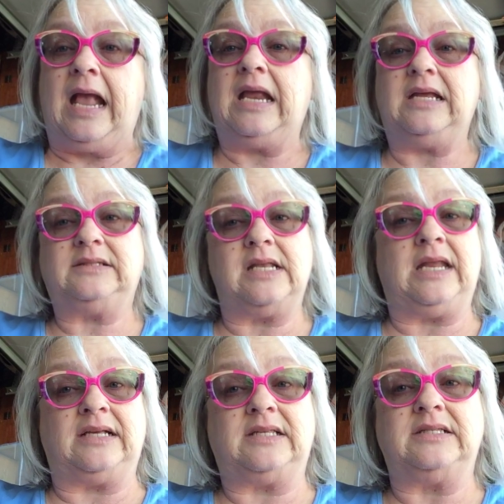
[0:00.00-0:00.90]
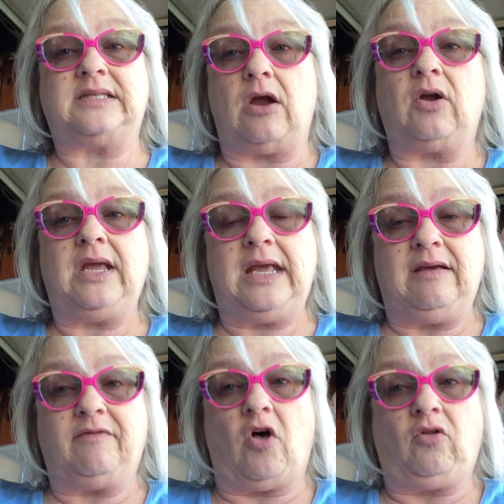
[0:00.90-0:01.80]
it is a necessary
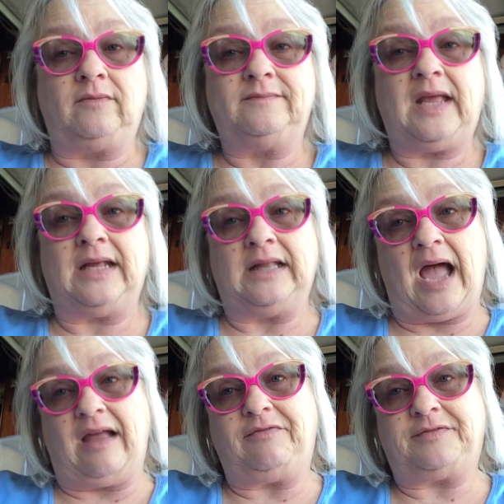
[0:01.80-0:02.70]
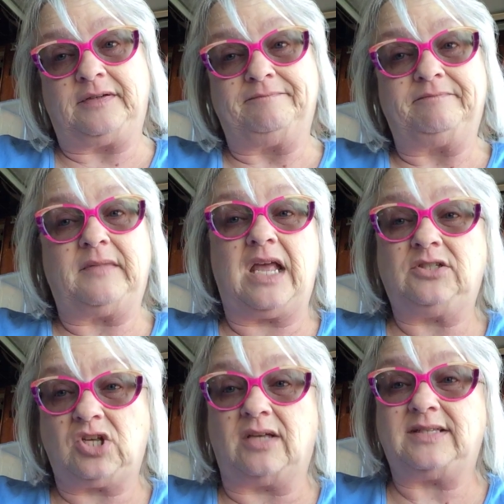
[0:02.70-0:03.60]
evil in life.
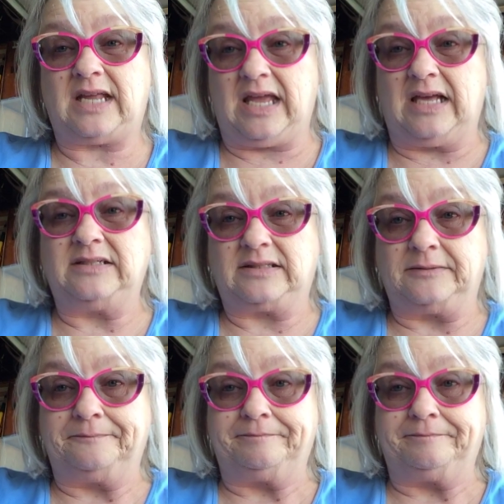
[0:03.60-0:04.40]
It just is.